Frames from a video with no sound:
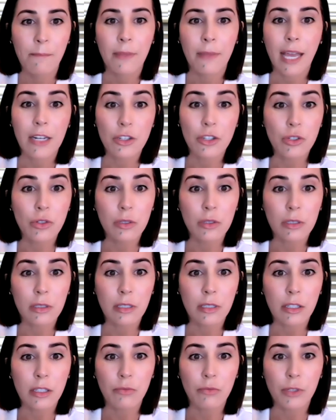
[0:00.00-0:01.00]
And
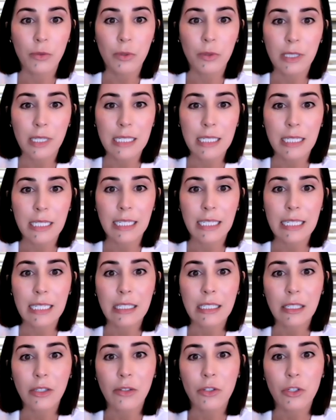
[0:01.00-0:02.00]
surely we will need to
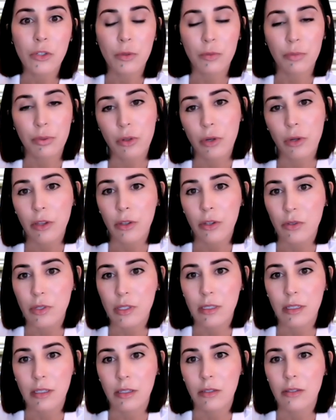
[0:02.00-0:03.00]
continue to employ those
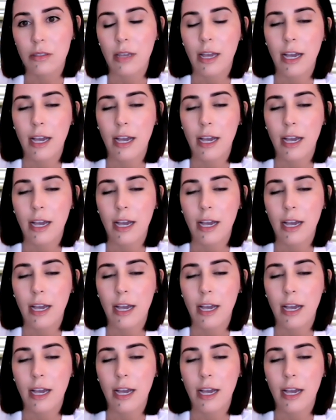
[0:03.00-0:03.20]
skills